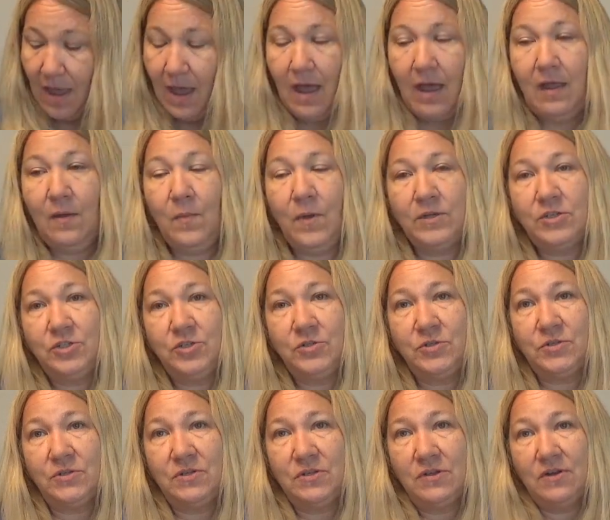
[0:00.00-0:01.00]
I want you
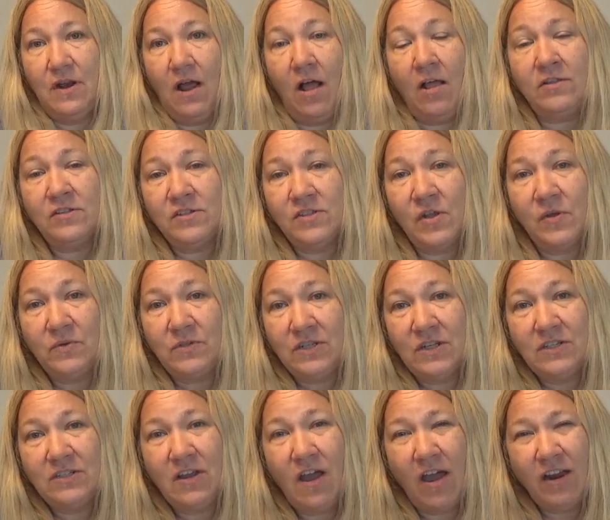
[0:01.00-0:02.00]
also to
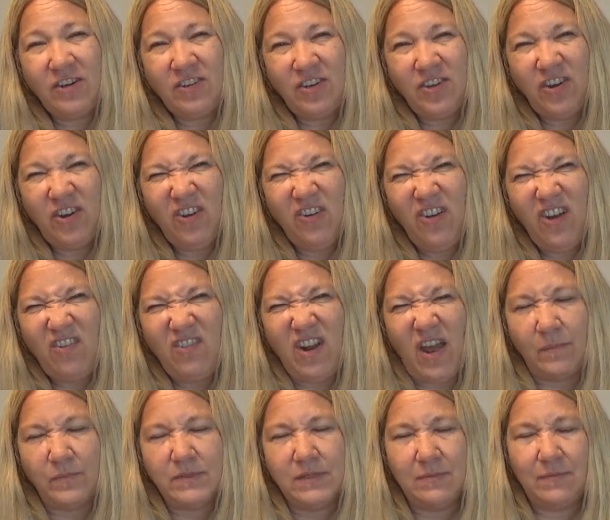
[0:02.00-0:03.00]
talk to your
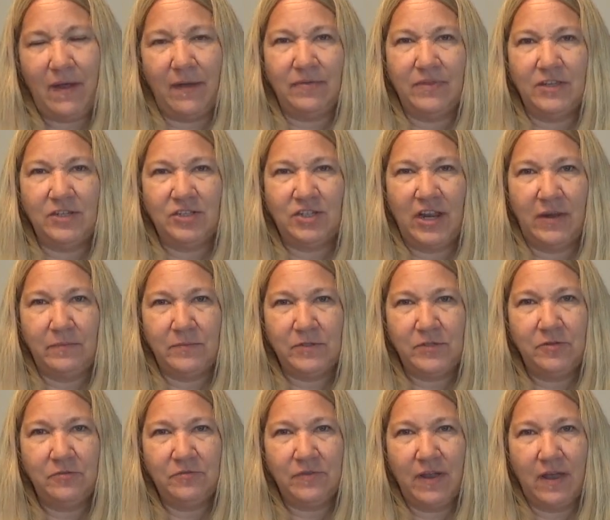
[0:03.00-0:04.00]
grown-ups about the shapes
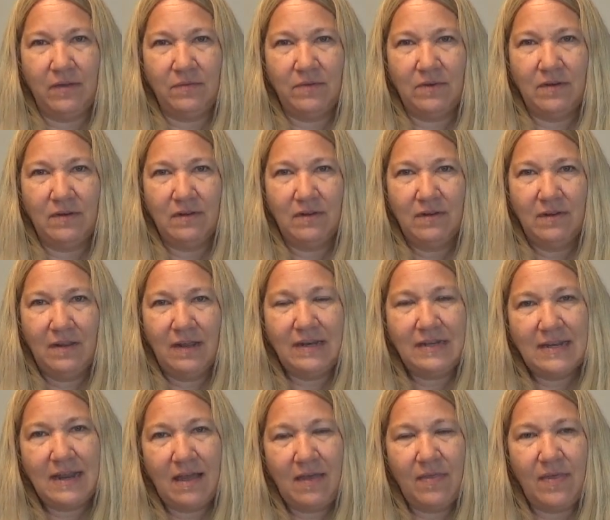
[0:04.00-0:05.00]
you found
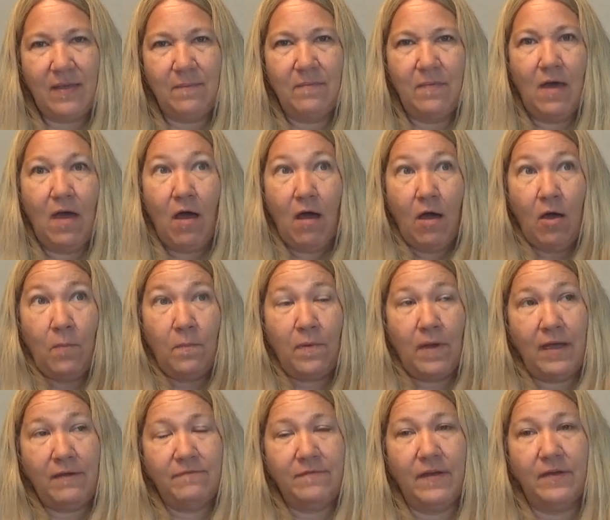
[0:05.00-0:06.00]
and tell them, oh,
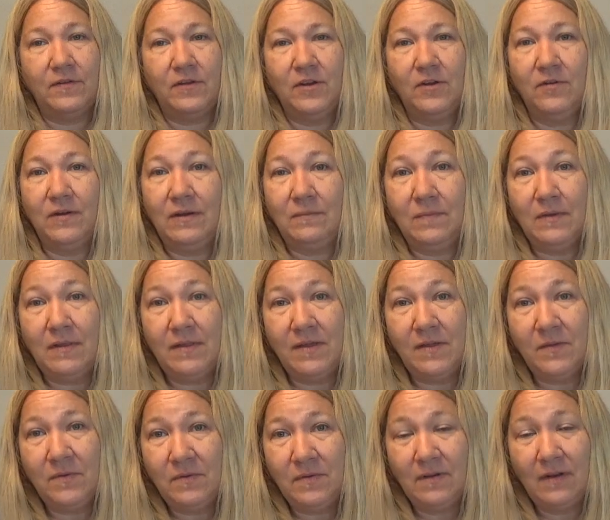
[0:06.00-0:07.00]
I found a green
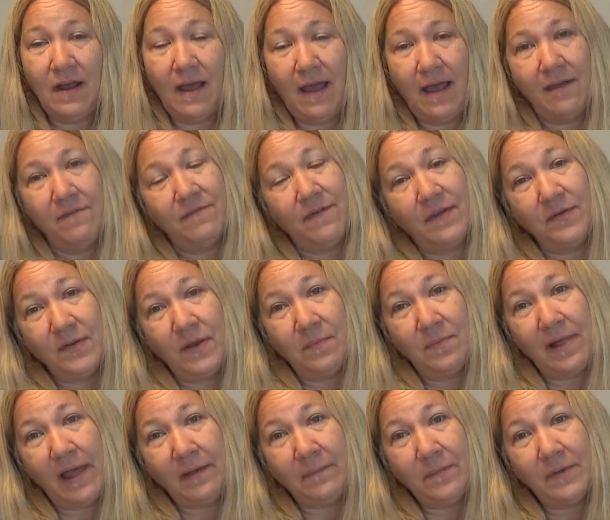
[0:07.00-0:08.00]
balloon, I found a
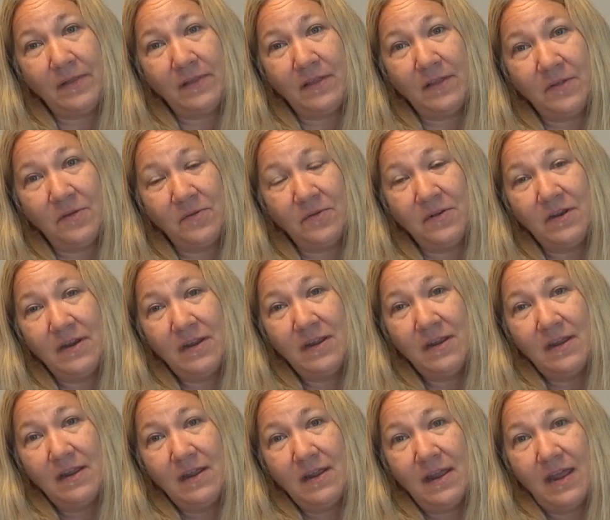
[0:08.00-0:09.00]
black balloon,
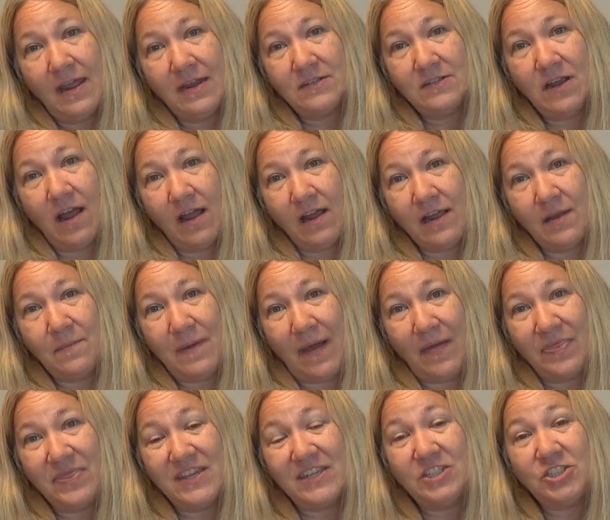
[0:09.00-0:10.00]
and talk
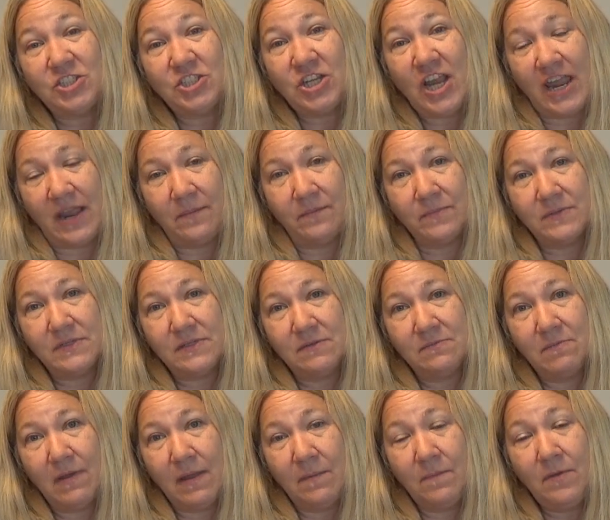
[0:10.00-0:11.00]
about the shapes.
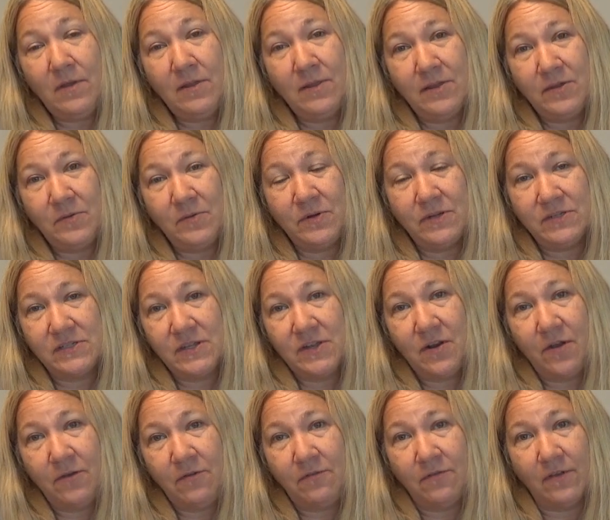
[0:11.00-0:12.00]
My balloon is an
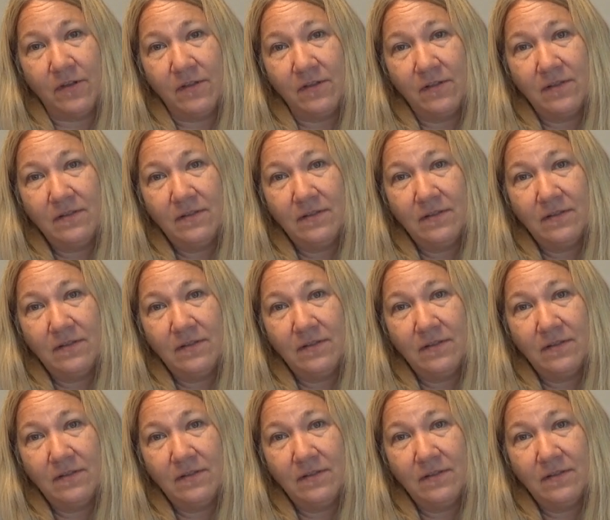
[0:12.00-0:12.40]
oval.